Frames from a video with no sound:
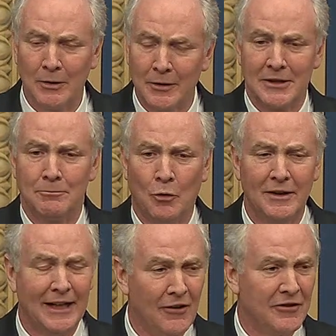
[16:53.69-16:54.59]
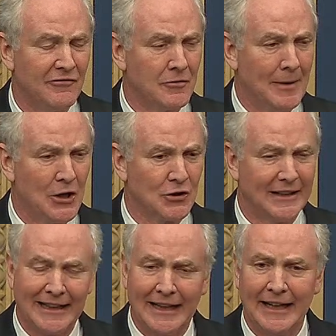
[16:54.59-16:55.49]
with important health information
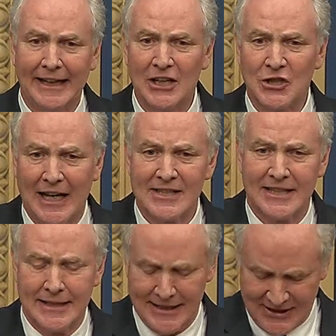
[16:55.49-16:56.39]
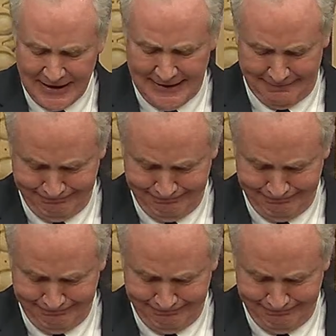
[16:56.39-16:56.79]
at NIH and CDC.